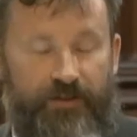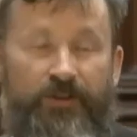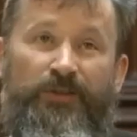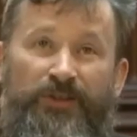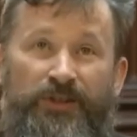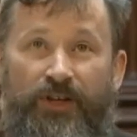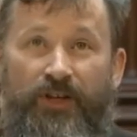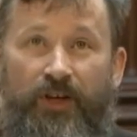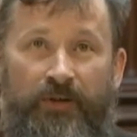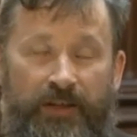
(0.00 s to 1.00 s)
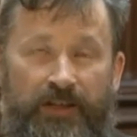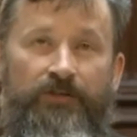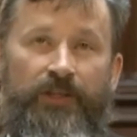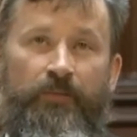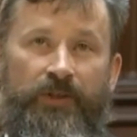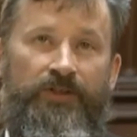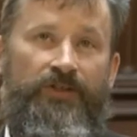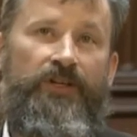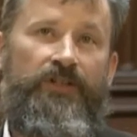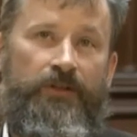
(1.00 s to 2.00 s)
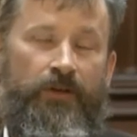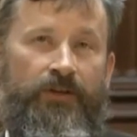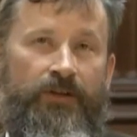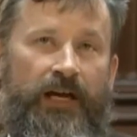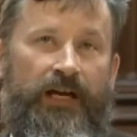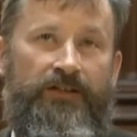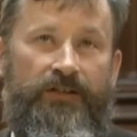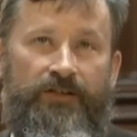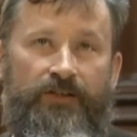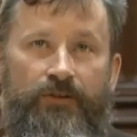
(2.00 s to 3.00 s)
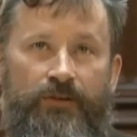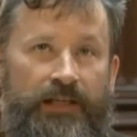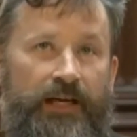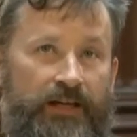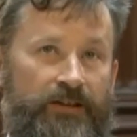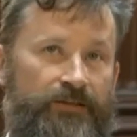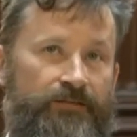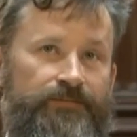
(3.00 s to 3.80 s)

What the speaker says: Do your job. History will judge you on your actions or inaction.